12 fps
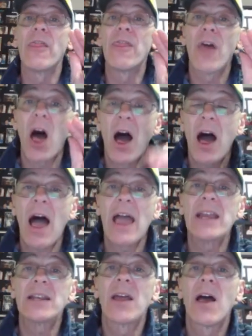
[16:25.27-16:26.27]
the
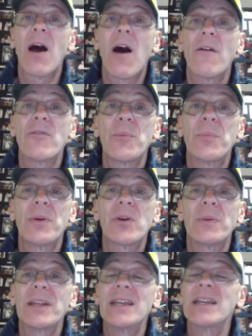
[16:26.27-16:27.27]
height of the
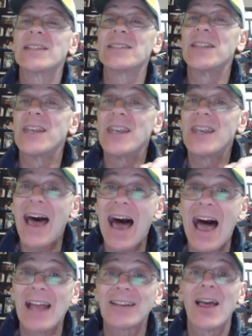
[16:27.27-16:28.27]
pyramid. It's
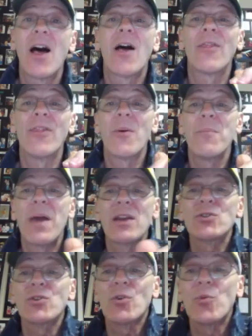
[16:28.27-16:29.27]
not the
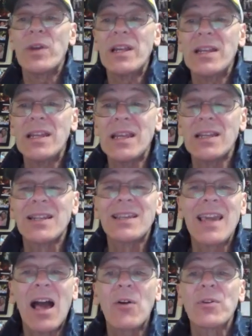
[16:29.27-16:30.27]
measure we need to
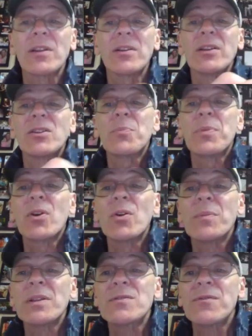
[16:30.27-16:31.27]
calculate the
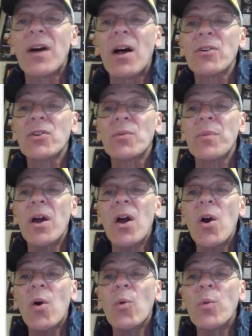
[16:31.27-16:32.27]
pyramid's volume.
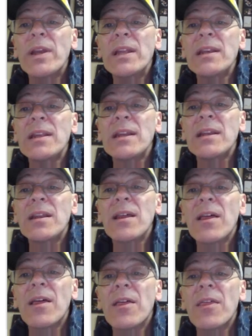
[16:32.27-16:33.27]
We need
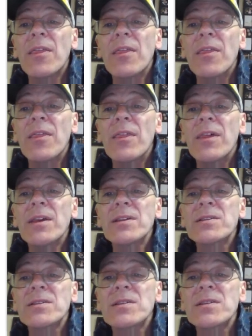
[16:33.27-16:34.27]

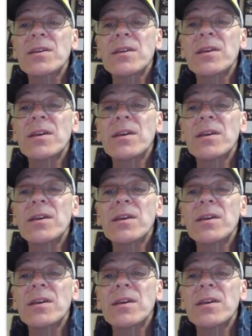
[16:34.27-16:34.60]
this